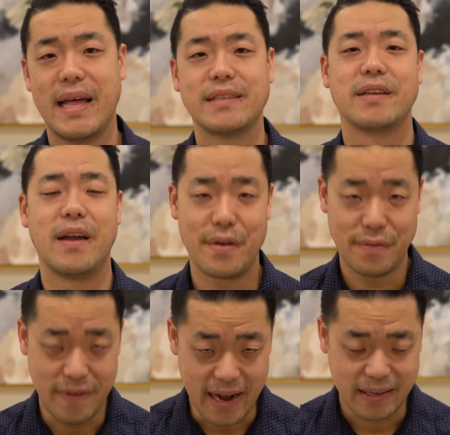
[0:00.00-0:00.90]
that's another
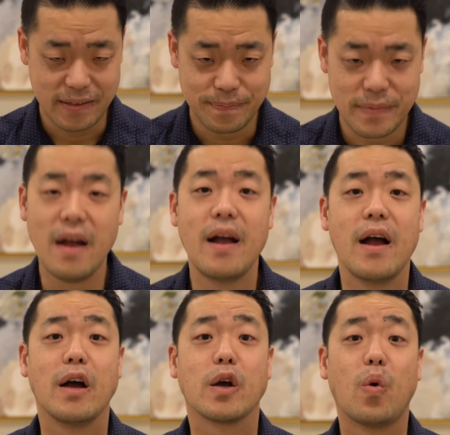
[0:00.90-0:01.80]
fact.
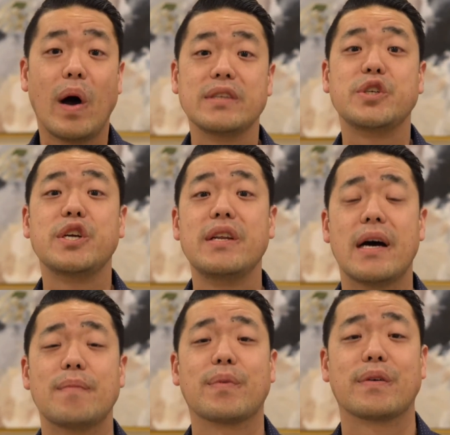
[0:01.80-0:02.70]
Question
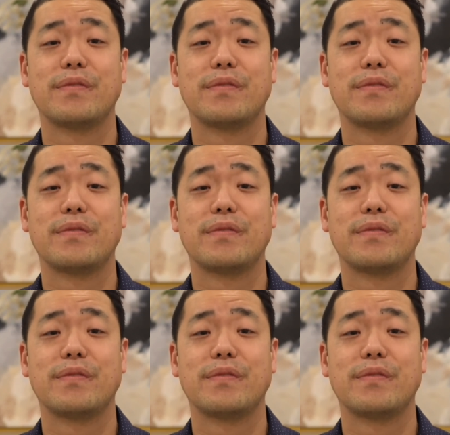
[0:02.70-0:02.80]
number